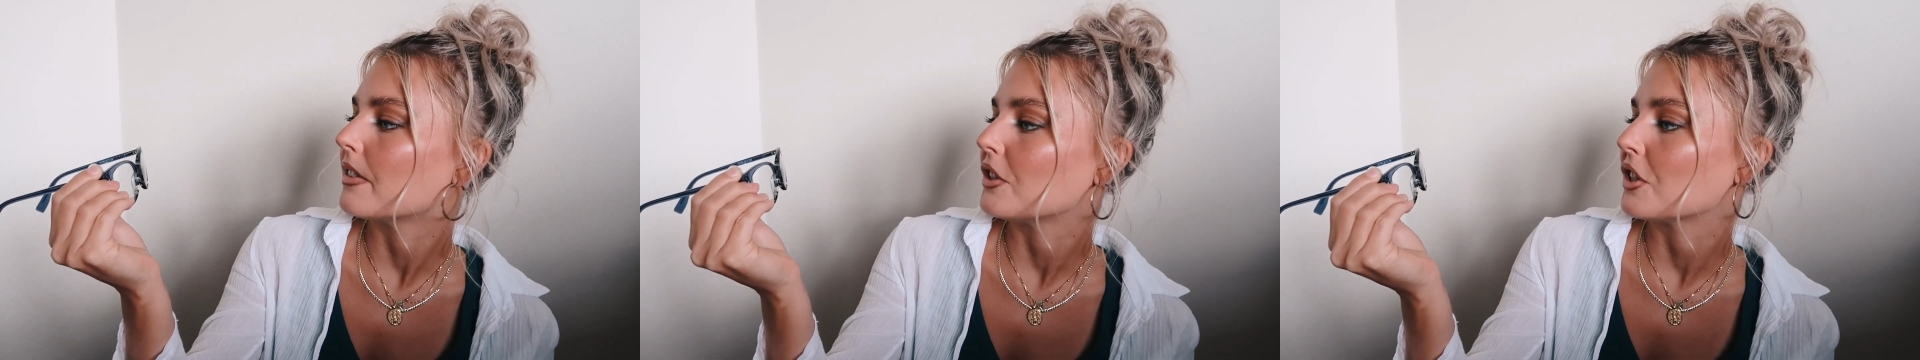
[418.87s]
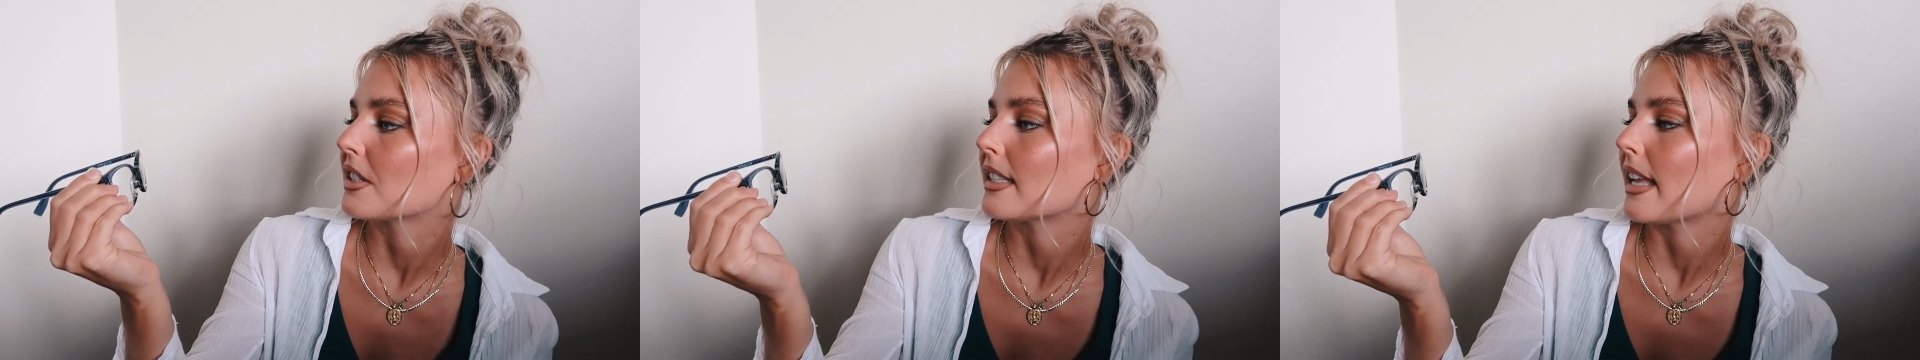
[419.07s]

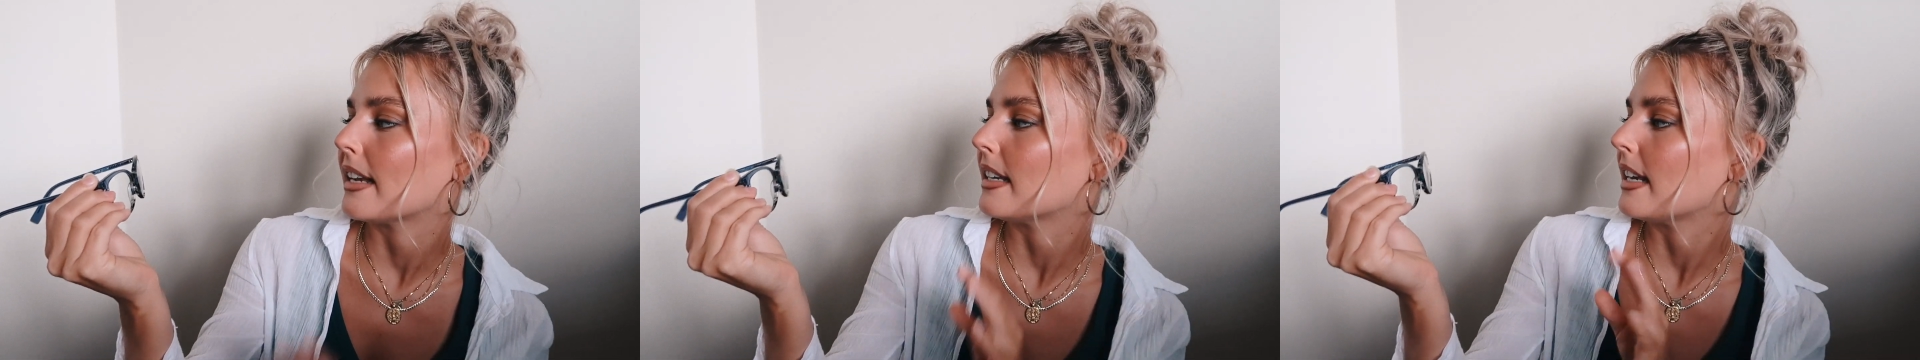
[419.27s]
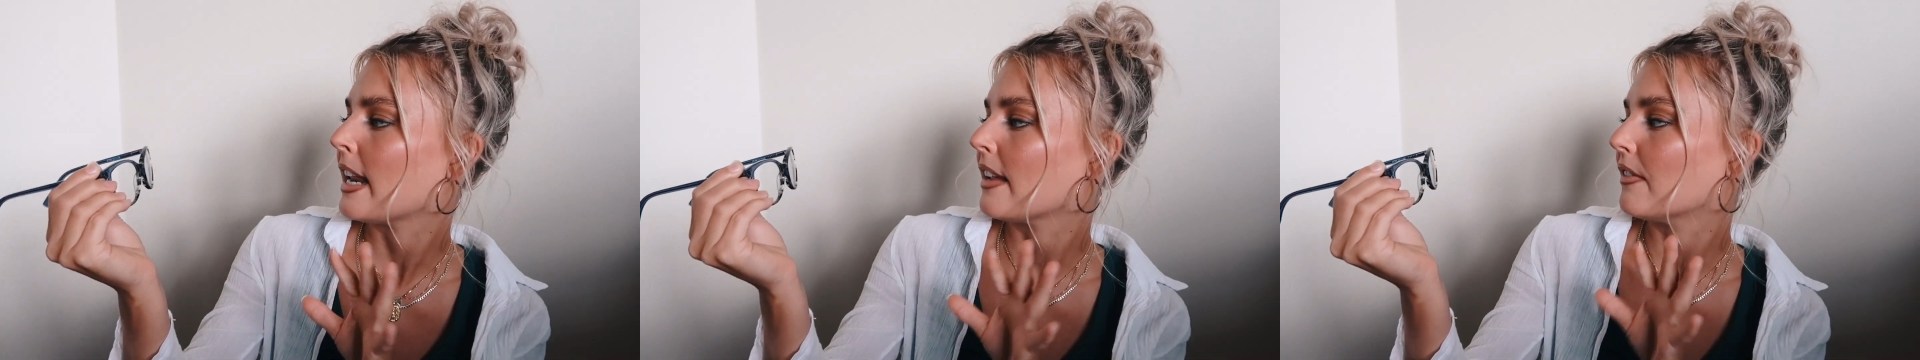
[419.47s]
just
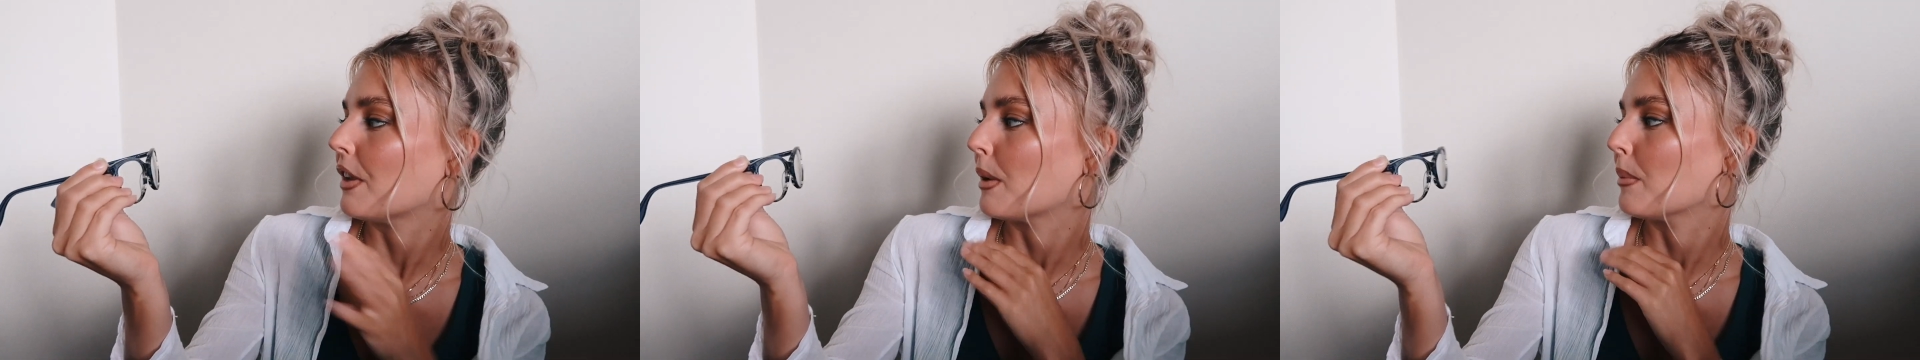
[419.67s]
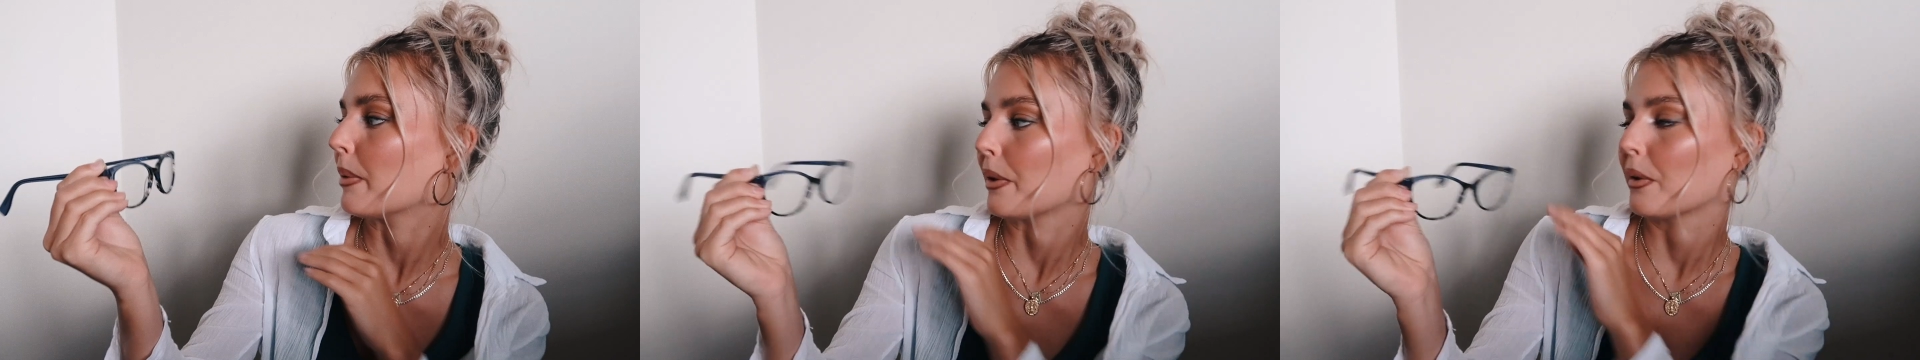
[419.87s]
that
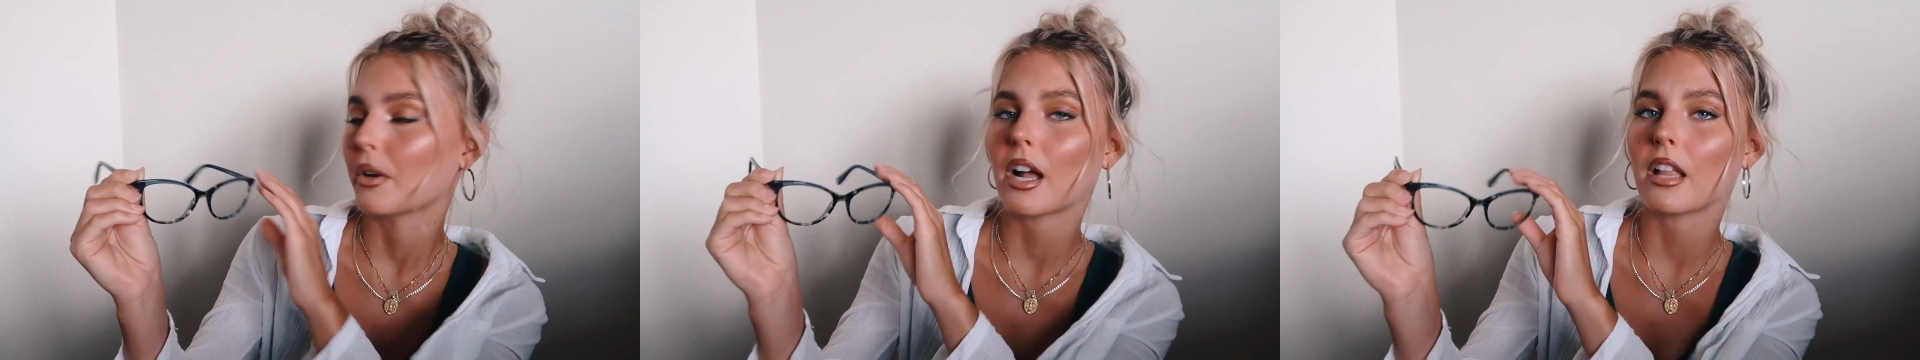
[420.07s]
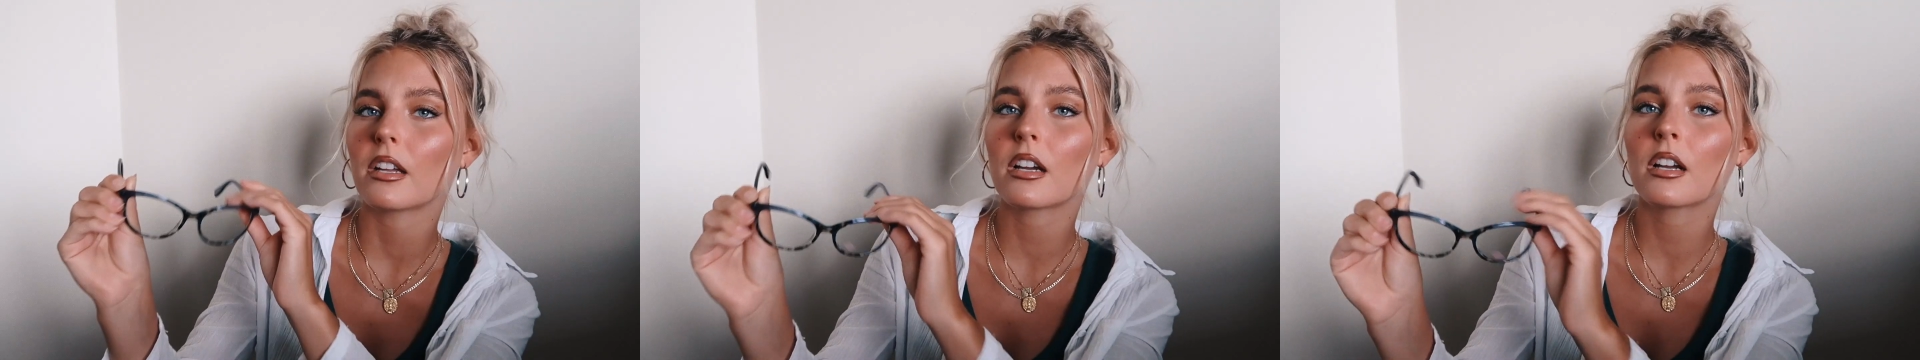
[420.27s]
navy blue
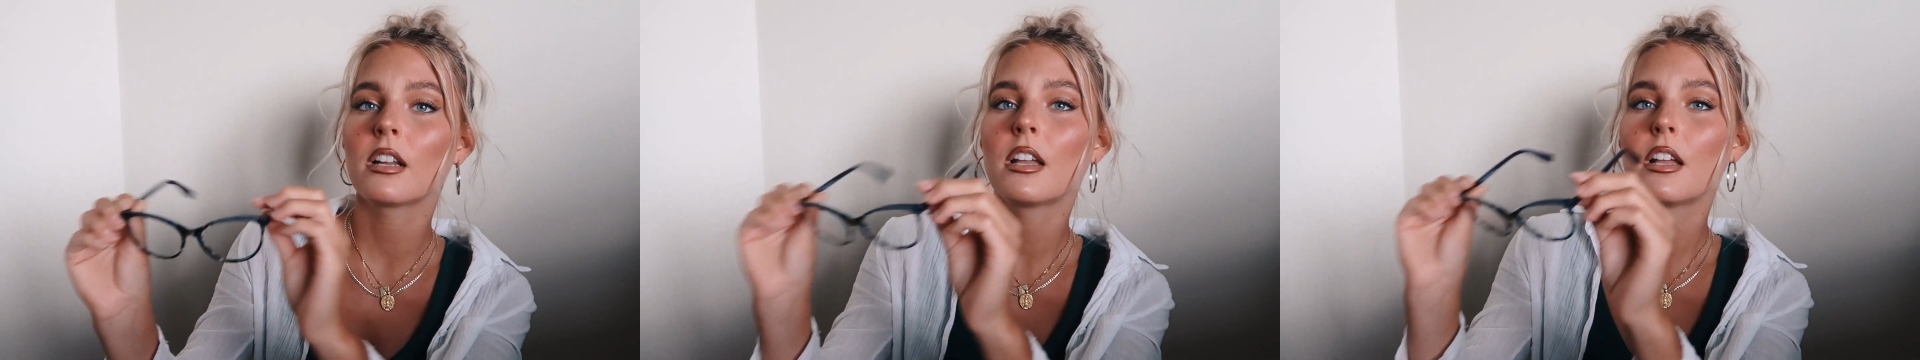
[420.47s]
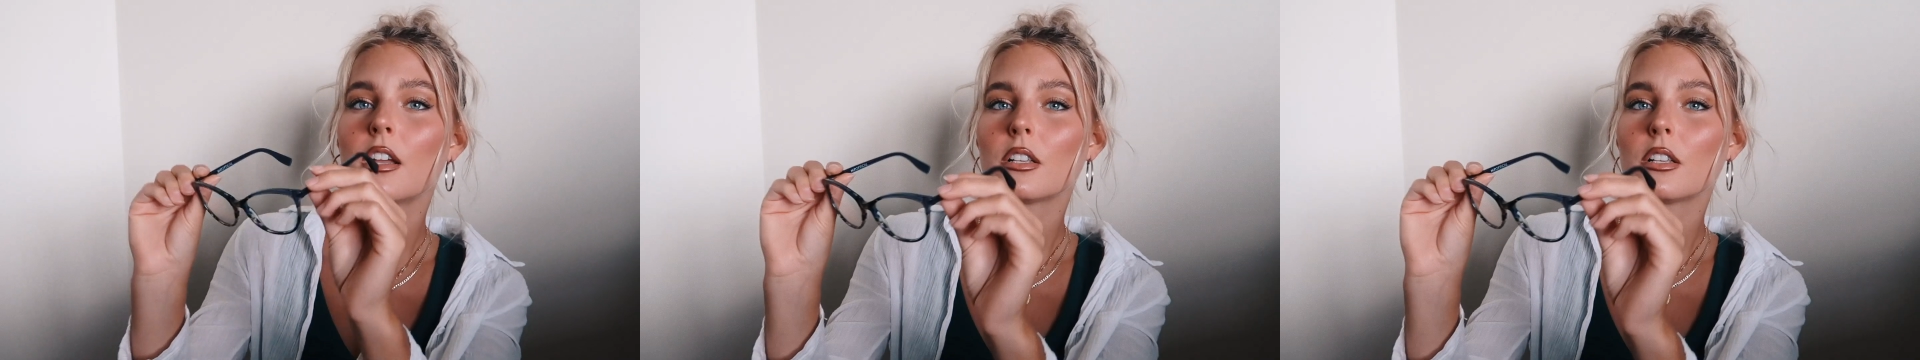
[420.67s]
color.